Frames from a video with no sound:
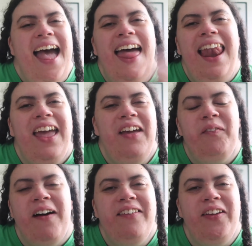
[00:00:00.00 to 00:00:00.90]
Hello,
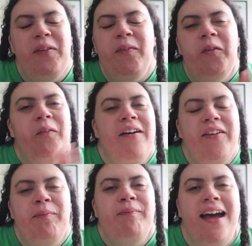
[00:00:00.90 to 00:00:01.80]
welcome or
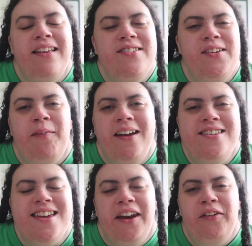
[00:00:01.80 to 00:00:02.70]
welcome back to my
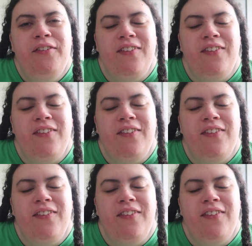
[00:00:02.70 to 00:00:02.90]
channel.